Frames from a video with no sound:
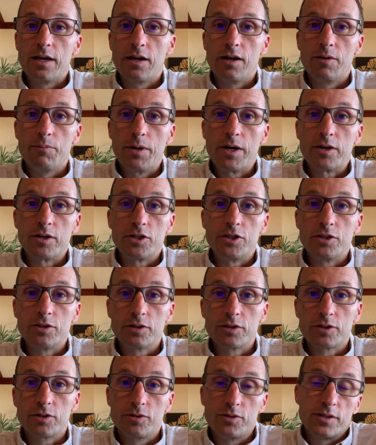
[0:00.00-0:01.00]
About a
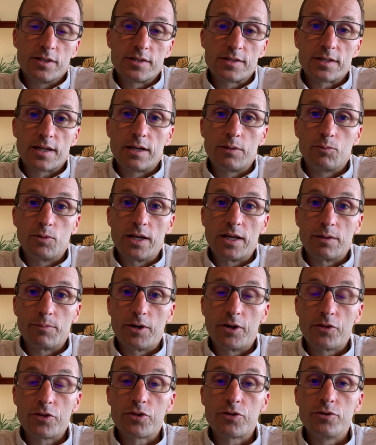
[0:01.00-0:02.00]
year ago at this time, we had
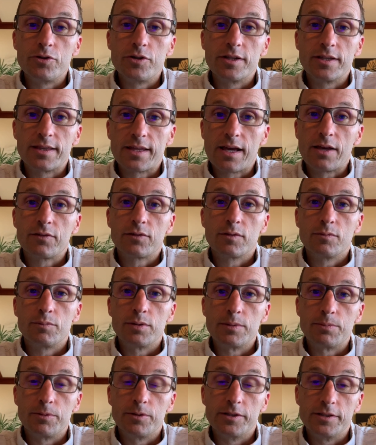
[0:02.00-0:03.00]
about 30,000
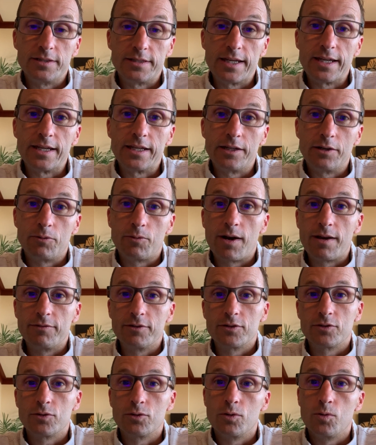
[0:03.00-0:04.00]
people a day
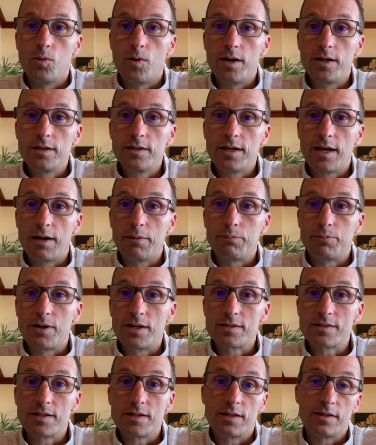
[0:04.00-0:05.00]
arriving to Hawaii. At
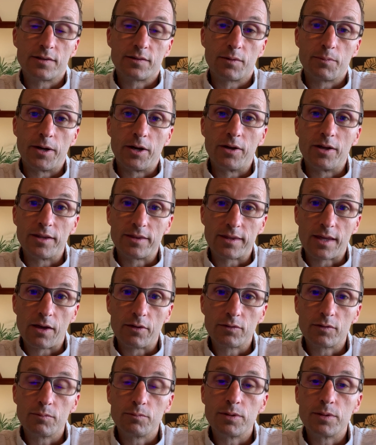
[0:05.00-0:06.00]
present, it's about
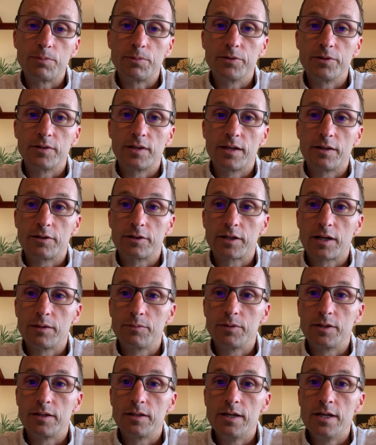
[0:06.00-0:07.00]
1,000 people a day are
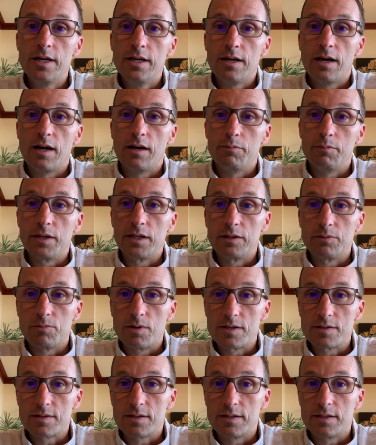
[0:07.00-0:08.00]
coming. Many
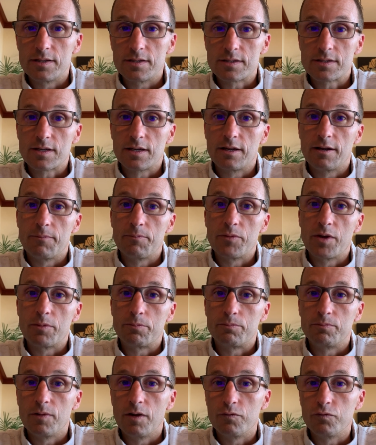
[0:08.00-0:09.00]
residents,
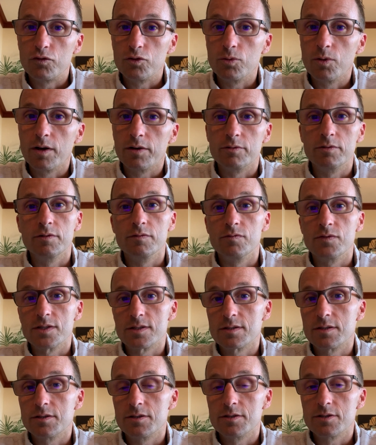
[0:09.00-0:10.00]
a few hundred
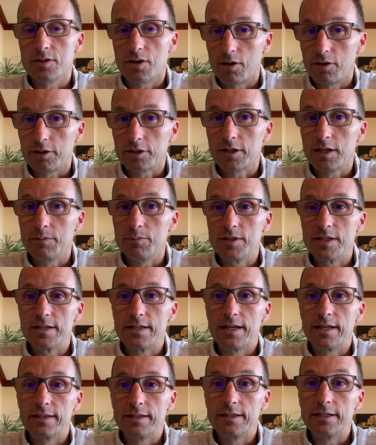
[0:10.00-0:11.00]
visitors are coming
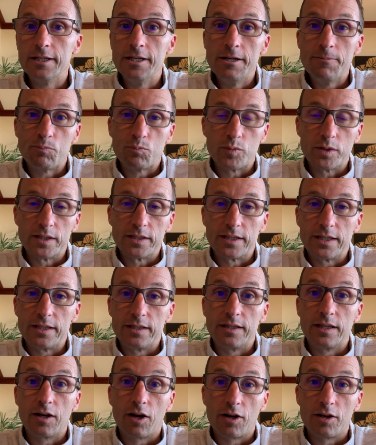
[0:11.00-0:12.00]
daily, but
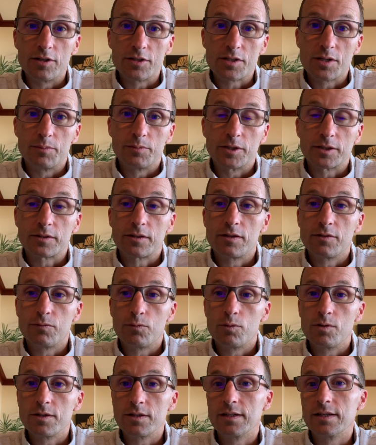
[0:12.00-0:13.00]
again, they are subject to the
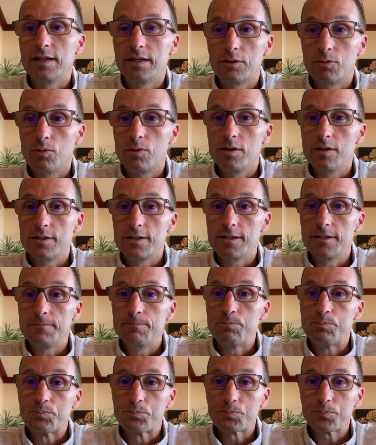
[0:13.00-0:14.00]
14-day quarantine.